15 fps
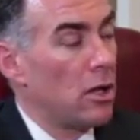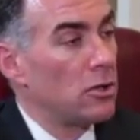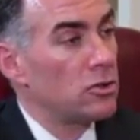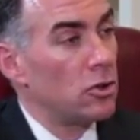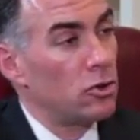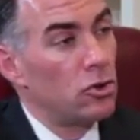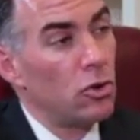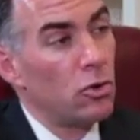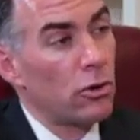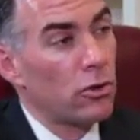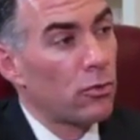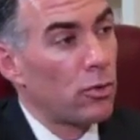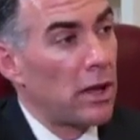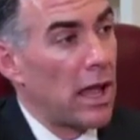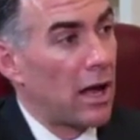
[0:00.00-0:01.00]
So 2 to
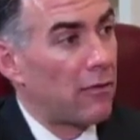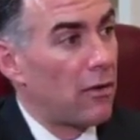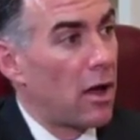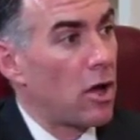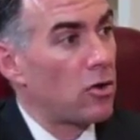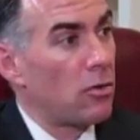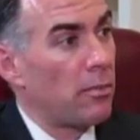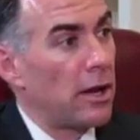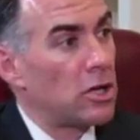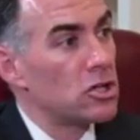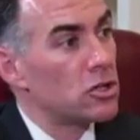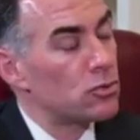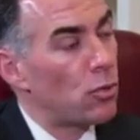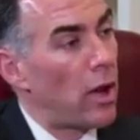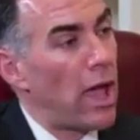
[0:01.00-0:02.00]
3 out of 100
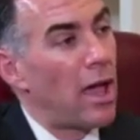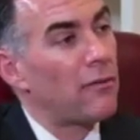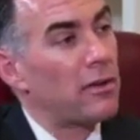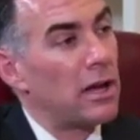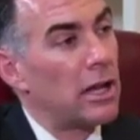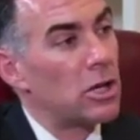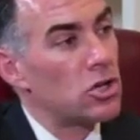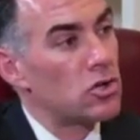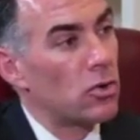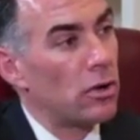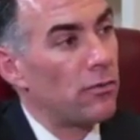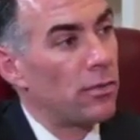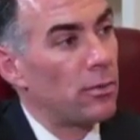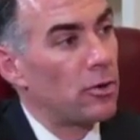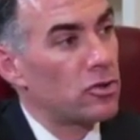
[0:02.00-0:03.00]
patients will have an injury
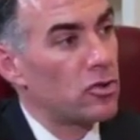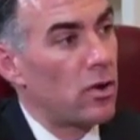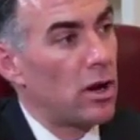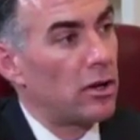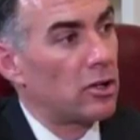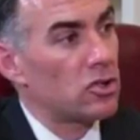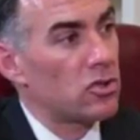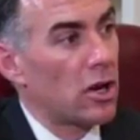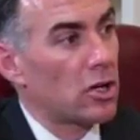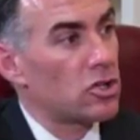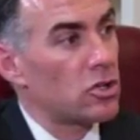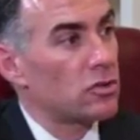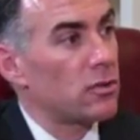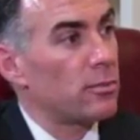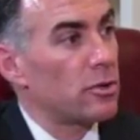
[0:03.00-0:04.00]
from the surrounding
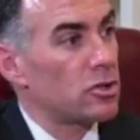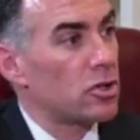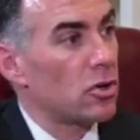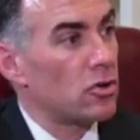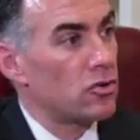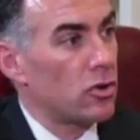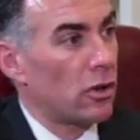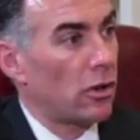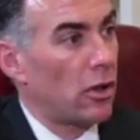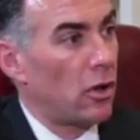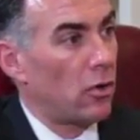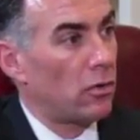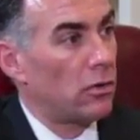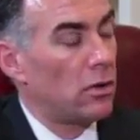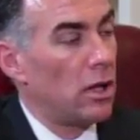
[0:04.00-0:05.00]
structures from the surgery
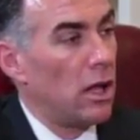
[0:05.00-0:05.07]
alone.